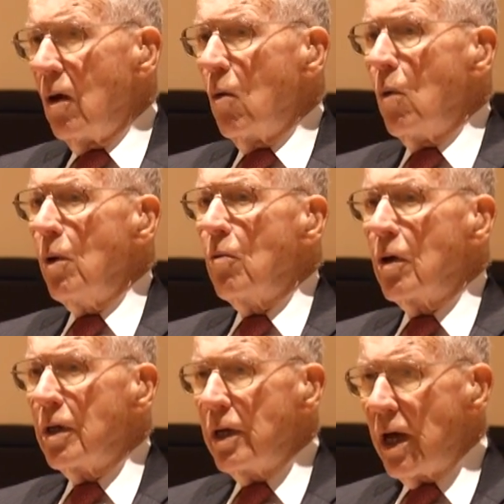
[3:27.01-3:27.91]
We will
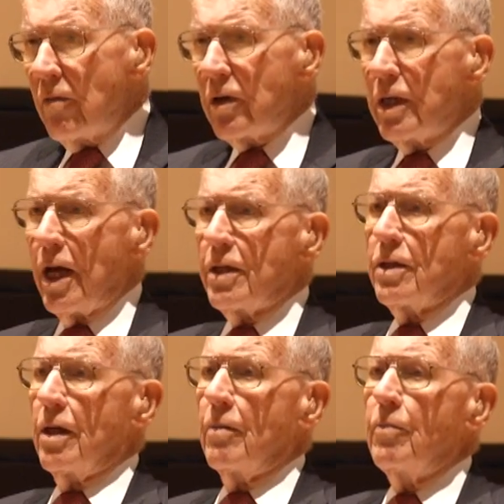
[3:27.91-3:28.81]
never catch
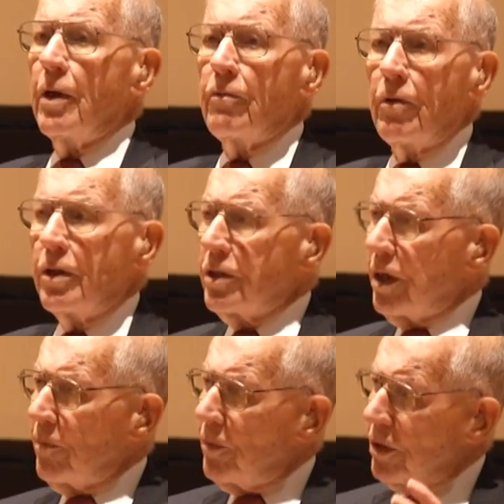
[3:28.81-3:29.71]
up if we
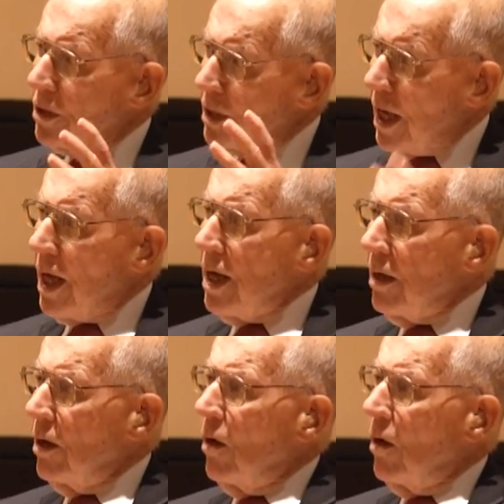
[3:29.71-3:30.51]
simply stay